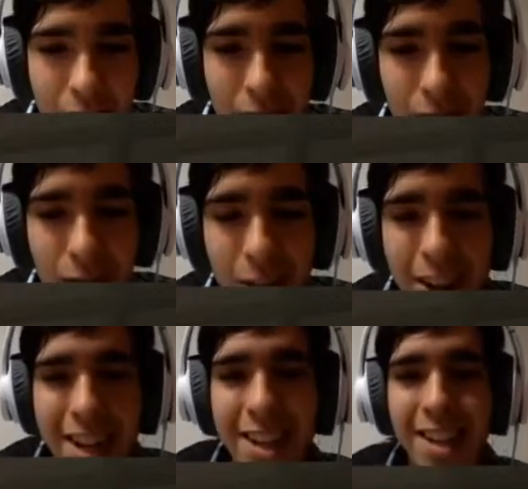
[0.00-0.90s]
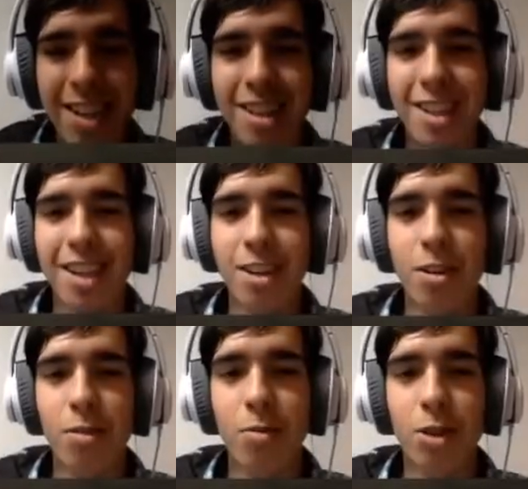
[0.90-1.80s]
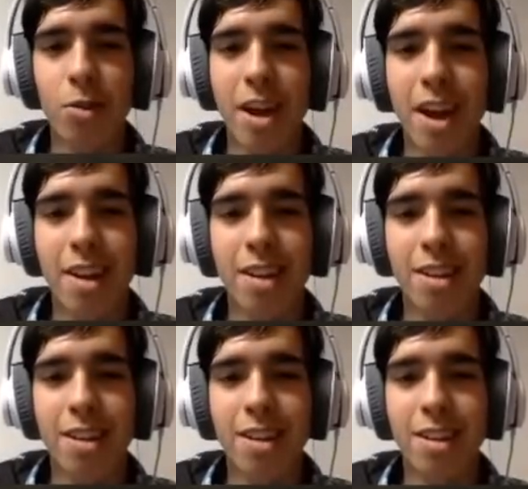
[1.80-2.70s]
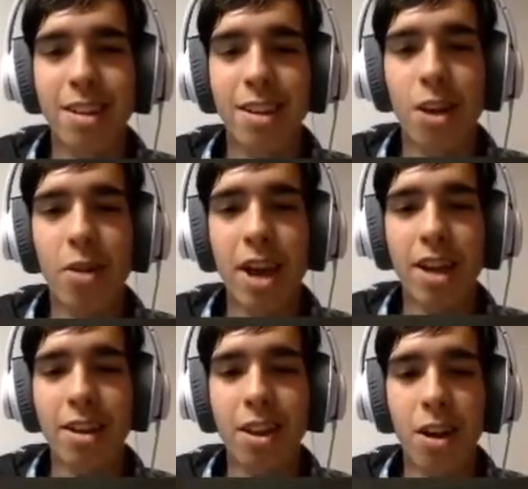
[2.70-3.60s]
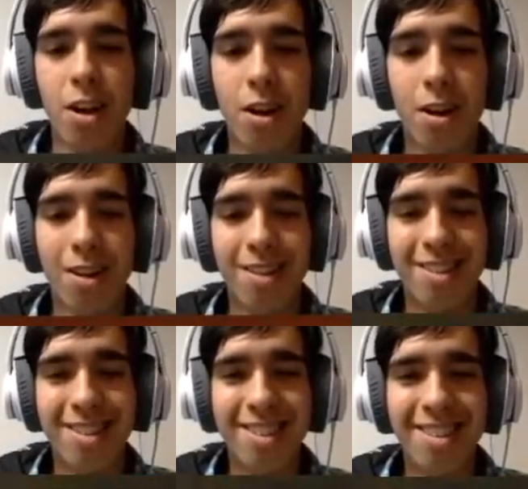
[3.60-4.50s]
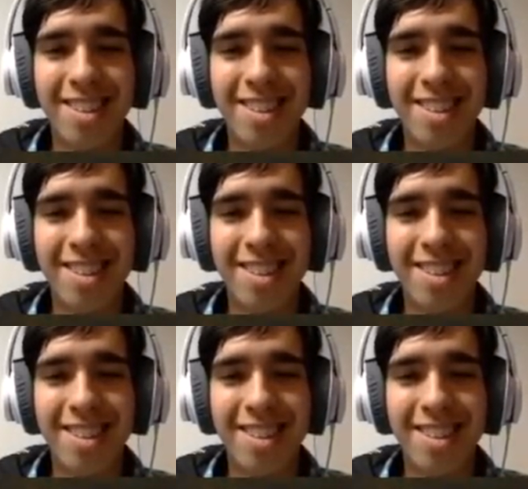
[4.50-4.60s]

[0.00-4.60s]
Right-click... Oh, you had it. Okay. You...